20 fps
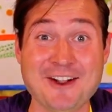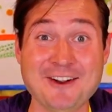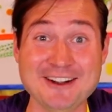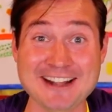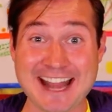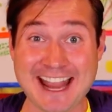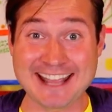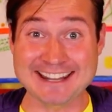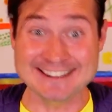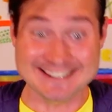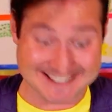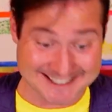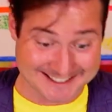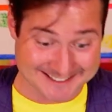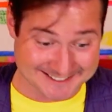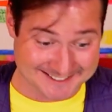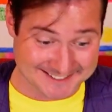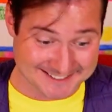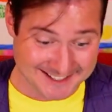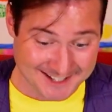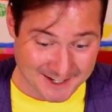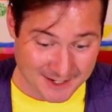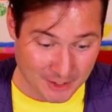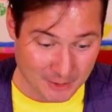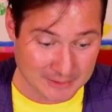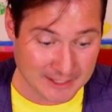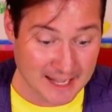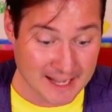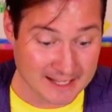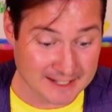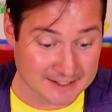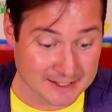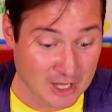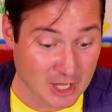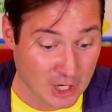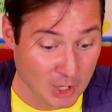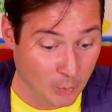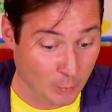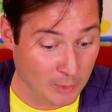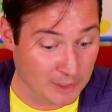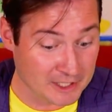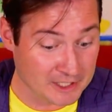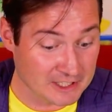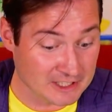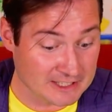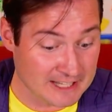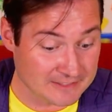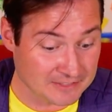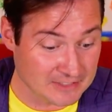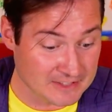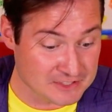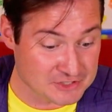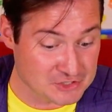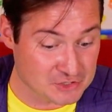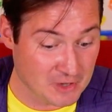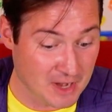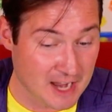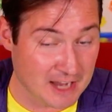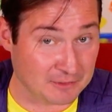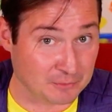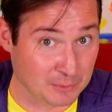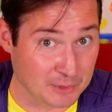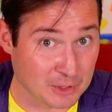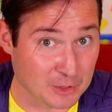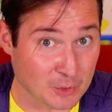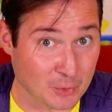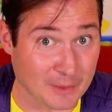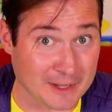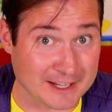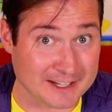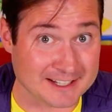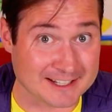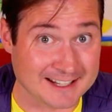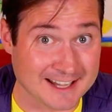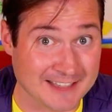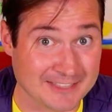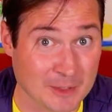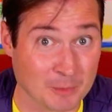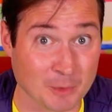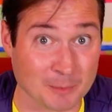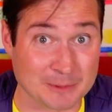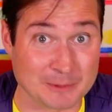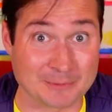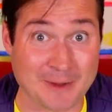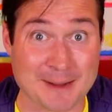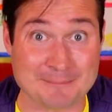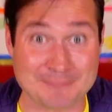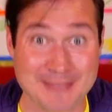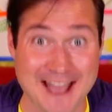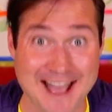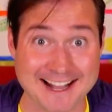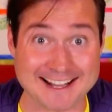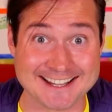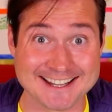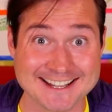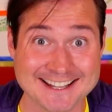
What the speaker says: are endless. Okay, we're gonna let these dry real quick, and then we'll be right back.